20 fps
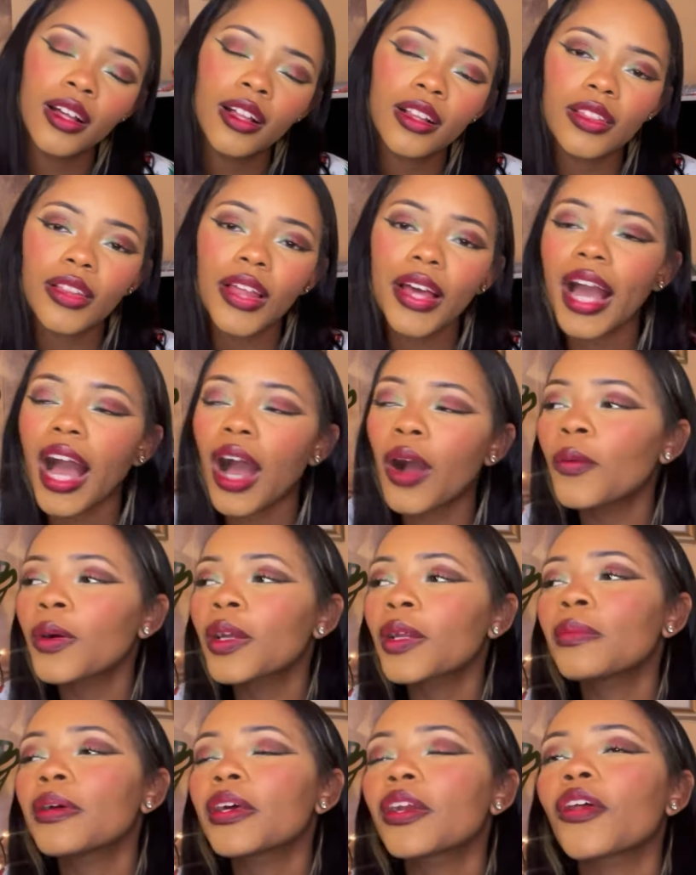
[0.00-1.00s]
Like, I would
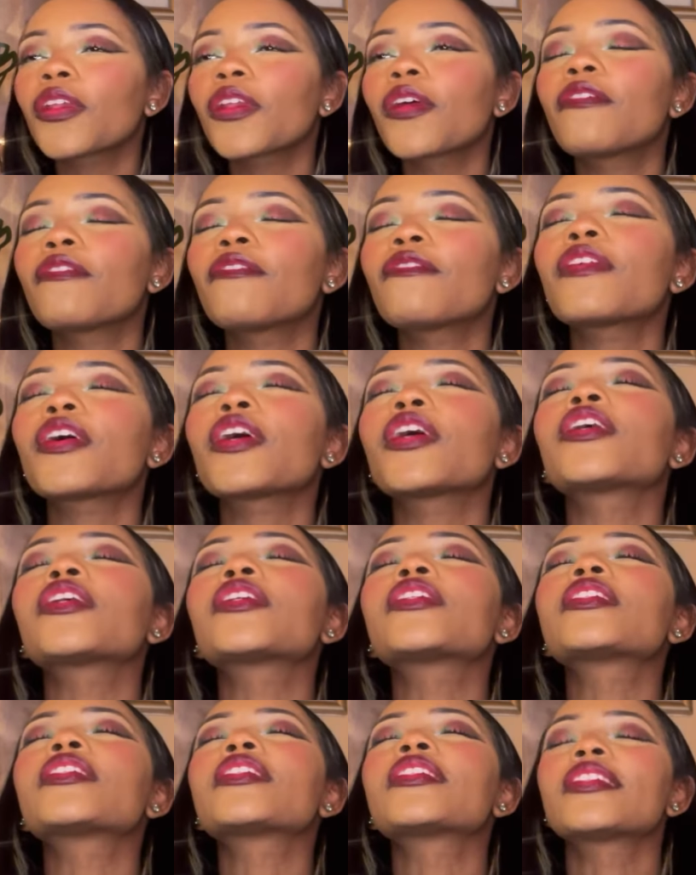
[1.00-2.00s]
have been on the
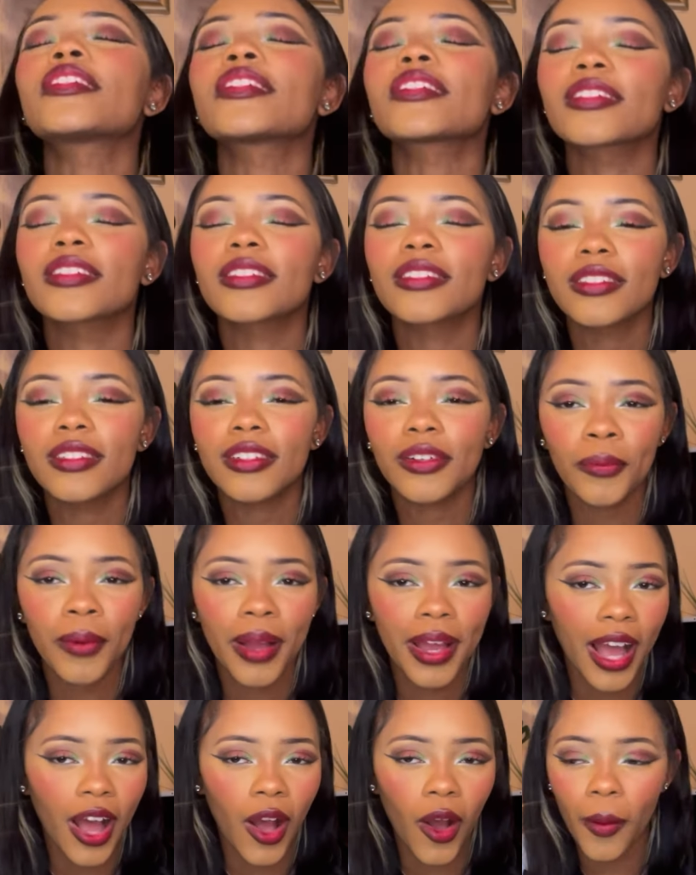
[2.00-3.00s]
first
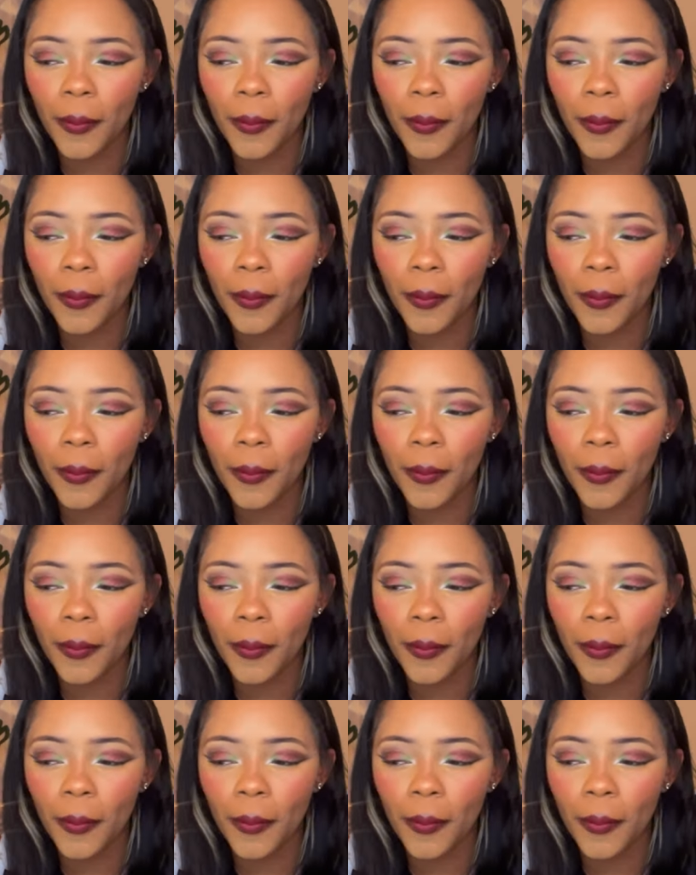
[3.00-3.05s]
way out.